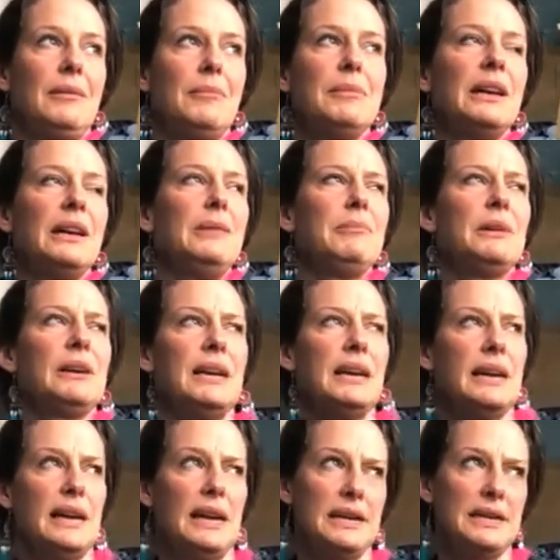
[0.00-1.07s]
in my
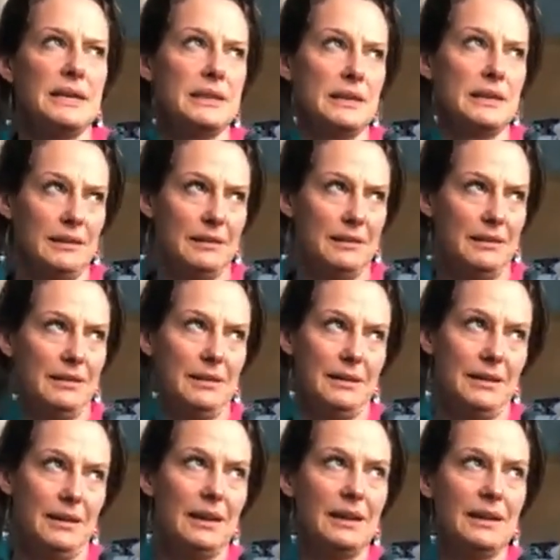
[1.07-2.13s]
head,
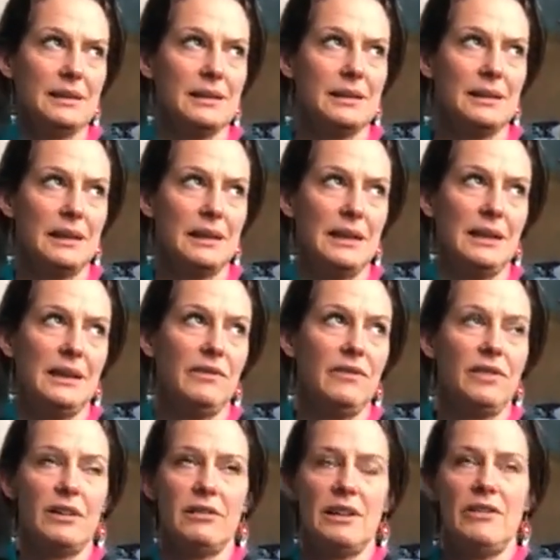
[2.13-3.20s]
it's the
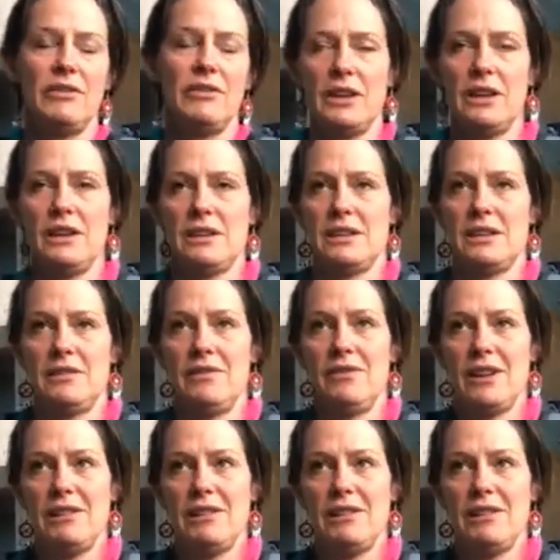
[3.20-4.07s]
very first